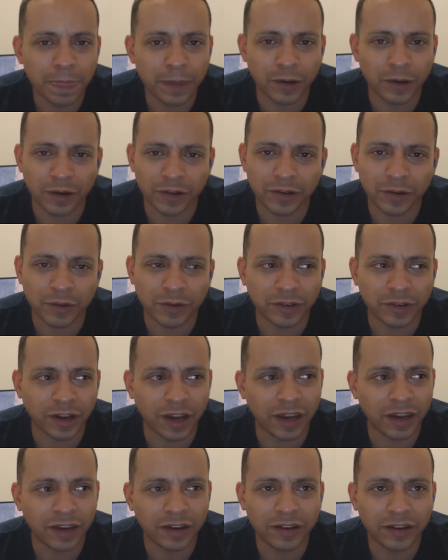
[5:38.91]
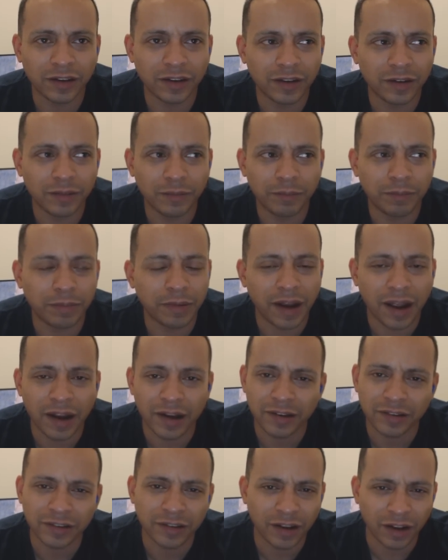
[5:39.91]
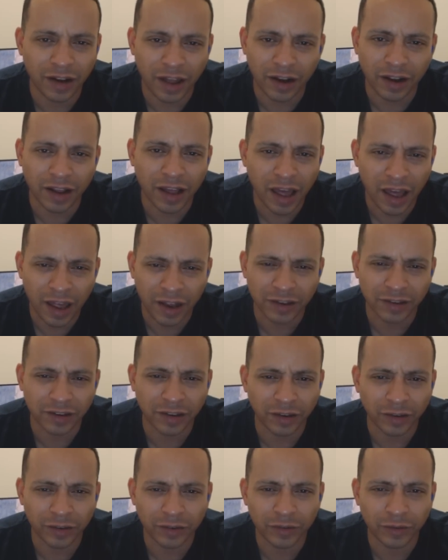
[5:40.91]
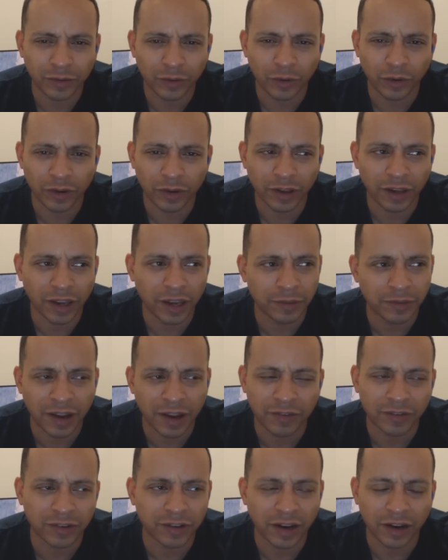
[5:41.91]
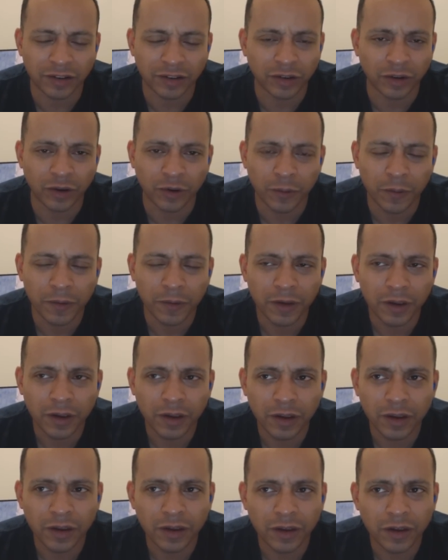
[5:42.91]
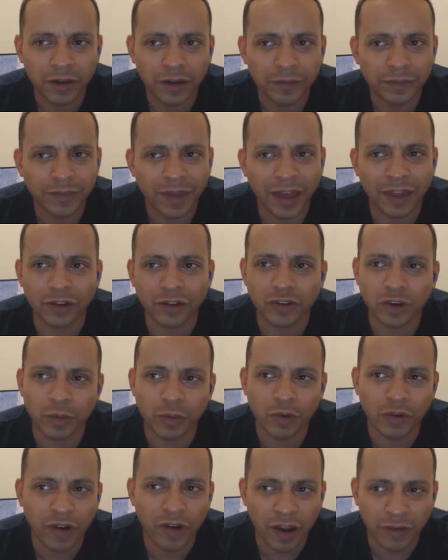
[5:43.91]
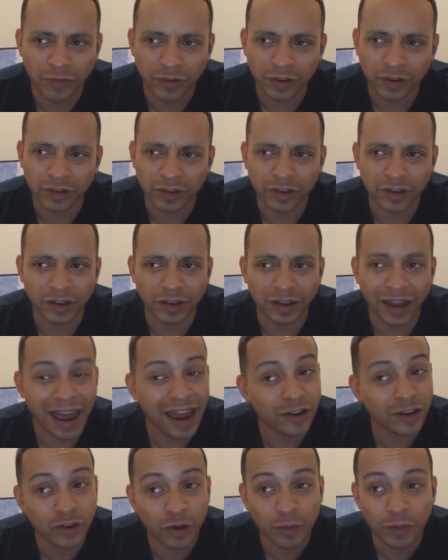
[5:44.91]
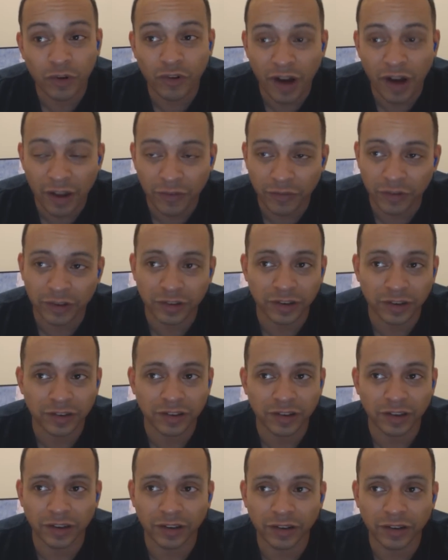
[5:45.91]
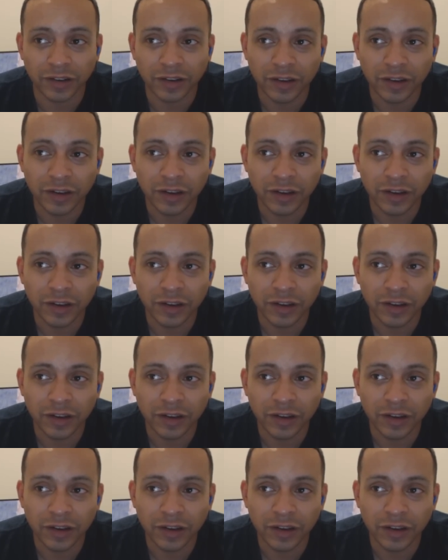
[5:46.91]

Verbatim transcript: You know what I'm saying? But I didn't see a lot of content or the game's advertised, you know. Had the TurboGrafx CD. I had TurboGrafx 16.